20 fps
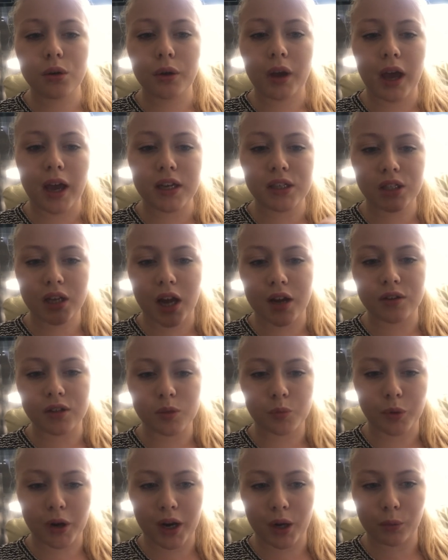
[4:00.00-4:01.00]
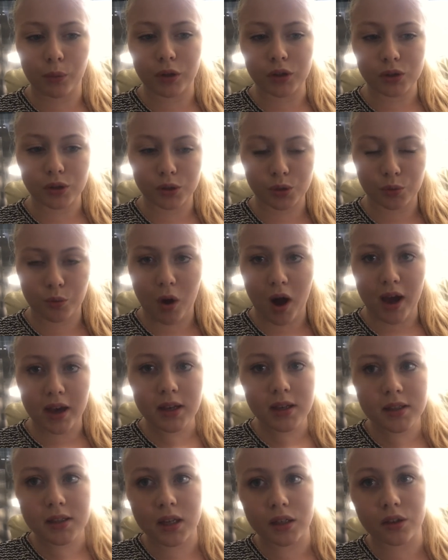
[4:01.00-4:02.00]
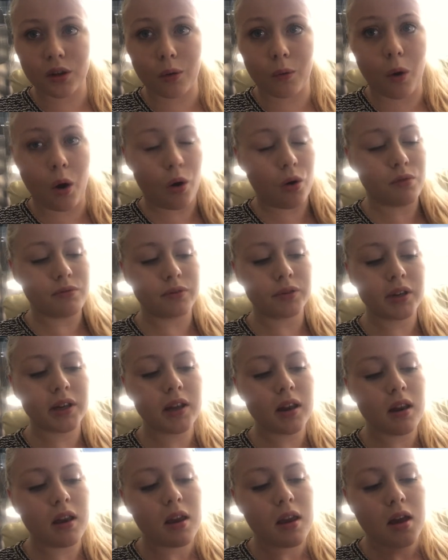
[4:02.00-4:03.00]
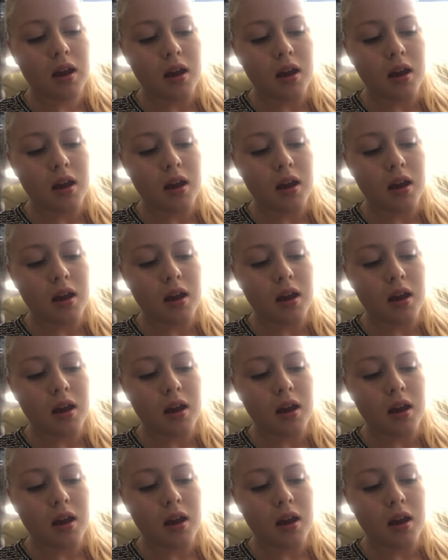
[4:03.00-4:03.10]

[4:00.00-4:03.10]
okay to kind of spray it once or twice and go over it.